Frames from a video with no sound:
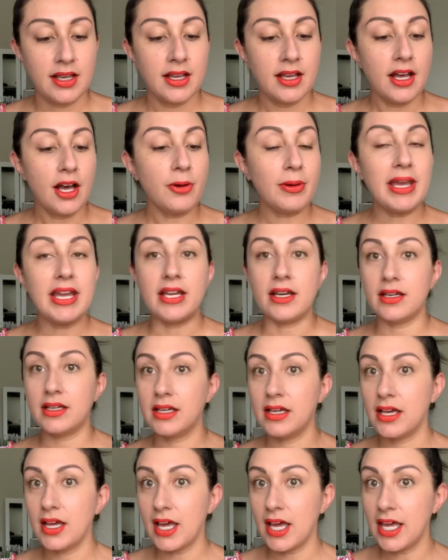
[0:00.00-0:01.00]
Okay,
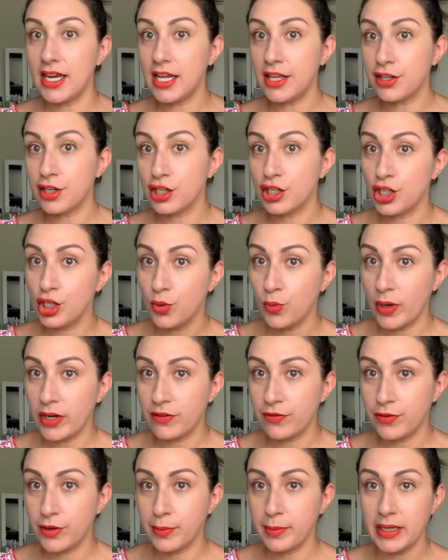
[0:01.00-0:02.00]
another new one
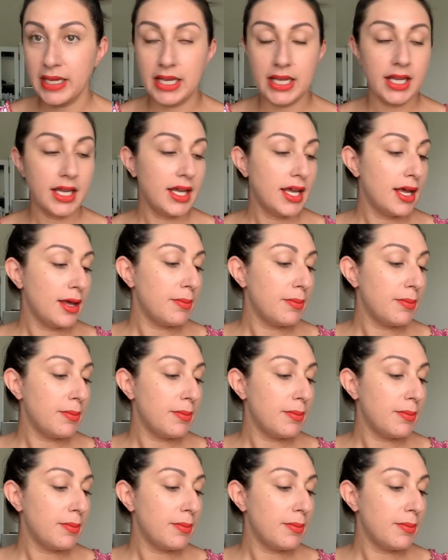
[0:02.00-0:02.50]
for me,